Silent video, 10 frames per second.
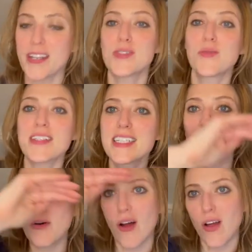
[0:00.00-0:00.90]
So we see
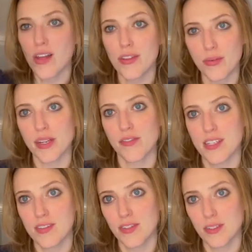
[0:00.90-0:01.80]
how all three of
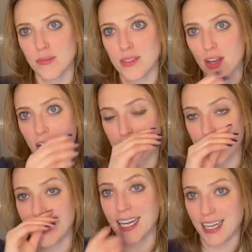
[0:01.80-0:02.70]
these films are
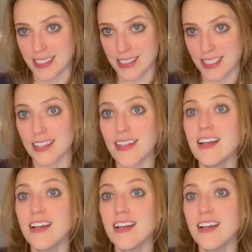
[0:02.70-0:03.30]
connected.